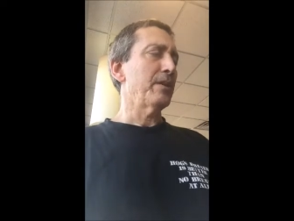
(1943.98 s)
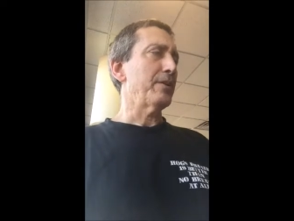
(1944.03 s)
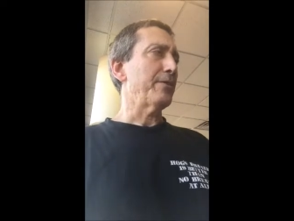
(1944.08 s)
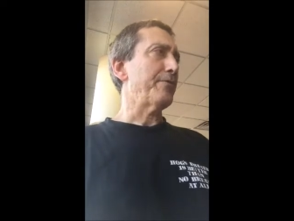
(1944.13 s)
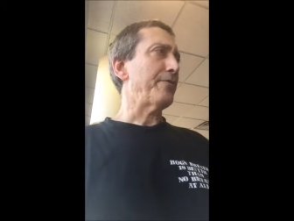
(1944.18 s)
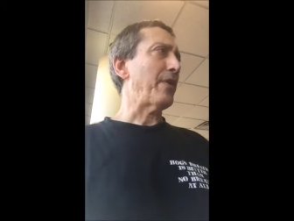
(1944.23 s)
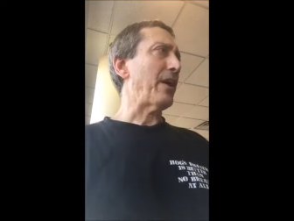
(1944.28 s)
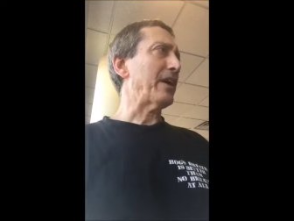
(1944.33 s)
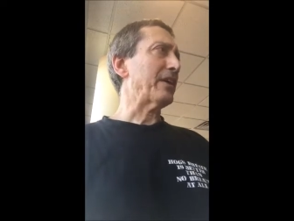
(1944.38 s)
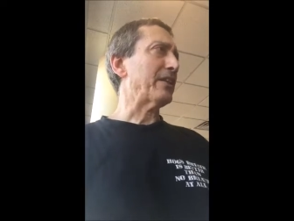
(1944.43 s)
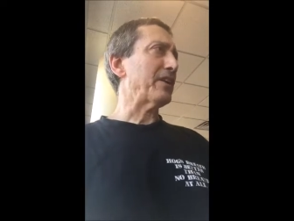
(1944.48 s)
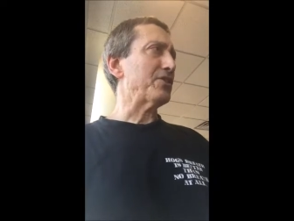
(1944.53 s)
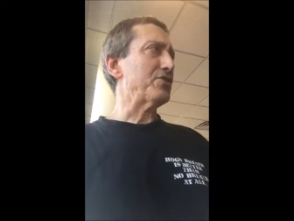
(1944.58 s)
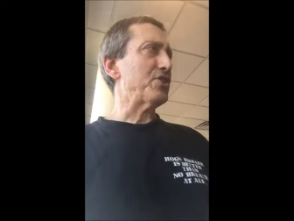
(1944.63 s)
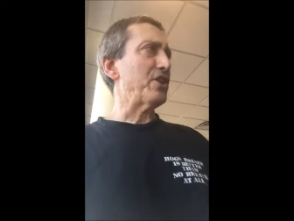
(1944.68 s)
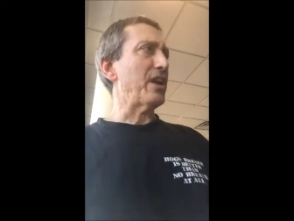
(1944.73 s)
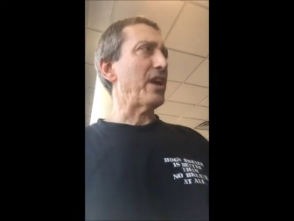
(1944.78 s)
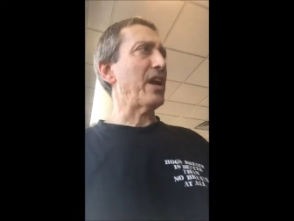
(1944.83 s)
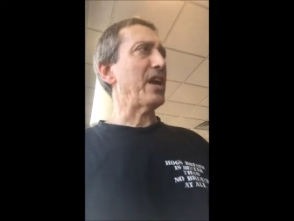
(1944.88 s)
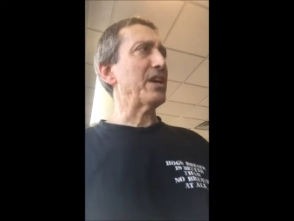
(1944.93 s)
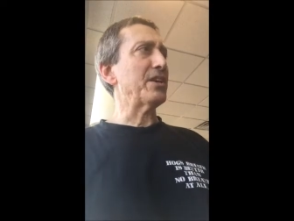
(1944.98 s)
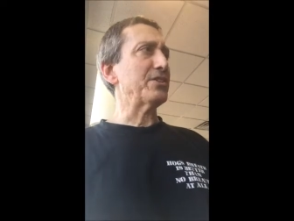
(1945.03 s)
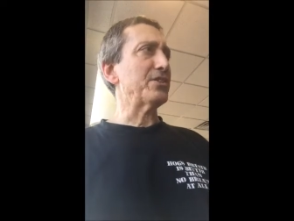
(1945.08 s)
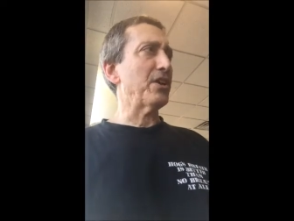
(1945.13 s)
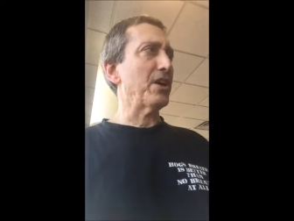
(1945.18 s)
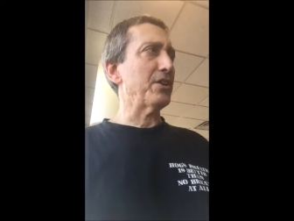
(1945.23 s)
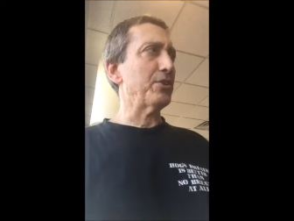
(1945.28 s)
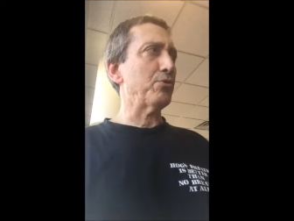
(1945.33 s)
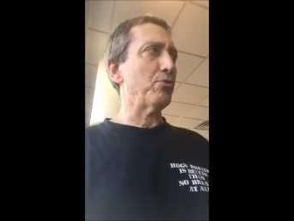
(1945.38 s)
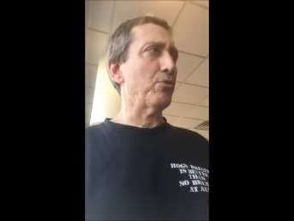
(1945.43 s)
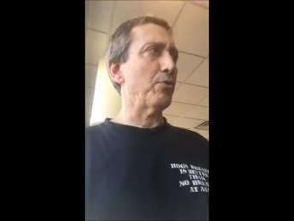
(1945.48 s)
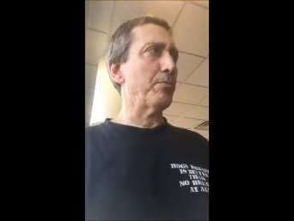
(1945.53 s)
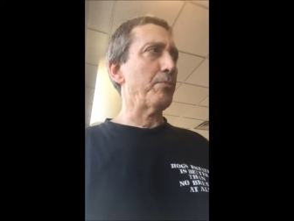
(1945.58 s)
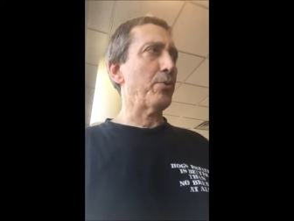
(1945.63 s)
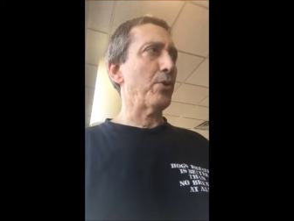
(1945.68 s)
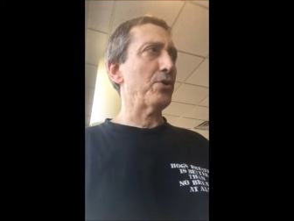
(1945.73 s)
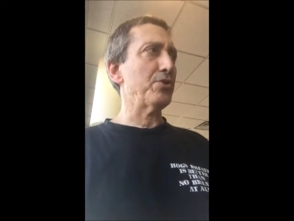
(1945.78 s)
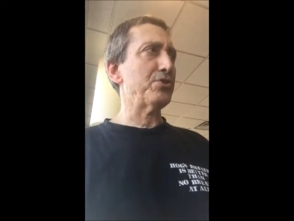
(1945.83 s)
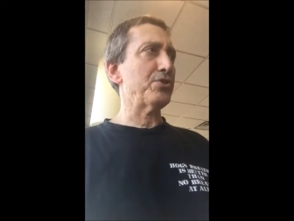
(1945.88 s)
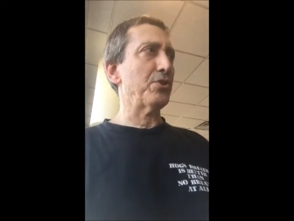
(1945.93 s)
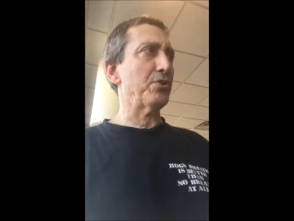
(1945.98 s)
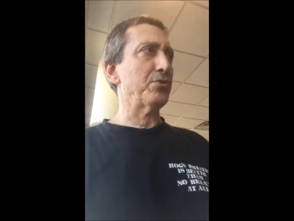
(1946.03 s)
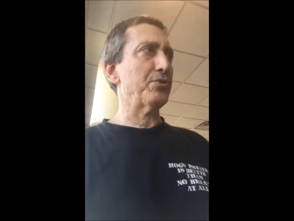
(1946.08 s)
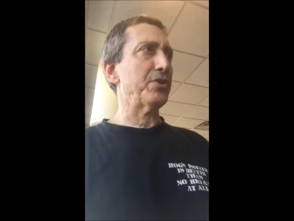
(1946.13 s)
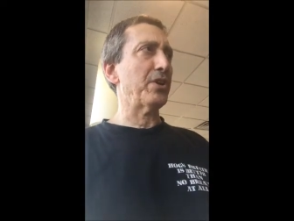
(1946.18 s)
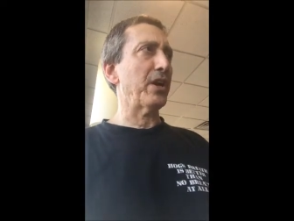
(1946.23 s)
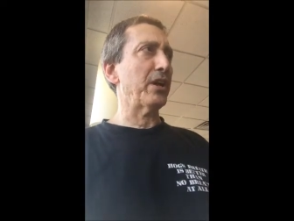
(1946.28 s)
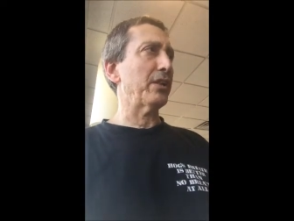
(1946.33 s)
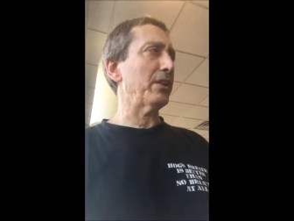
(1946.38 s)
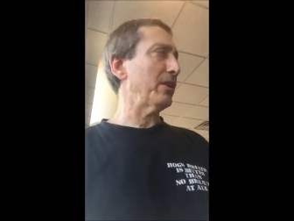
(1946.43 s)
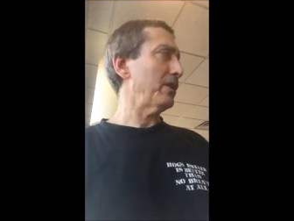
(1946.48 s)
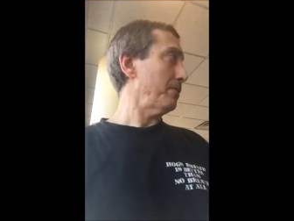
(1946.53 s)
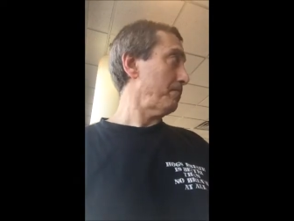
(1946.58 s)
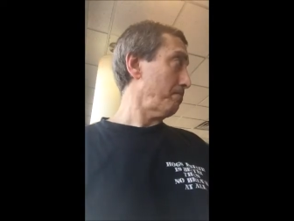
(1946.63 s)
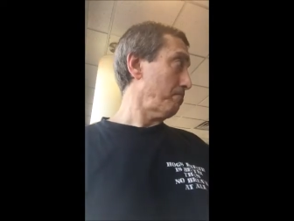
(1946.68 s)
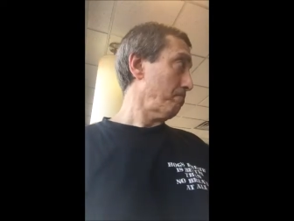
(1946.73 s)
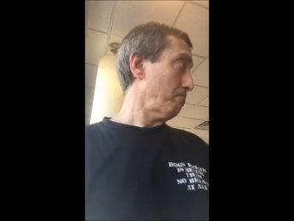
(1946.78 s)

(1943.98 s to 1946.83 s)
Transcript: The fact that she hangs onto her purse so tightly.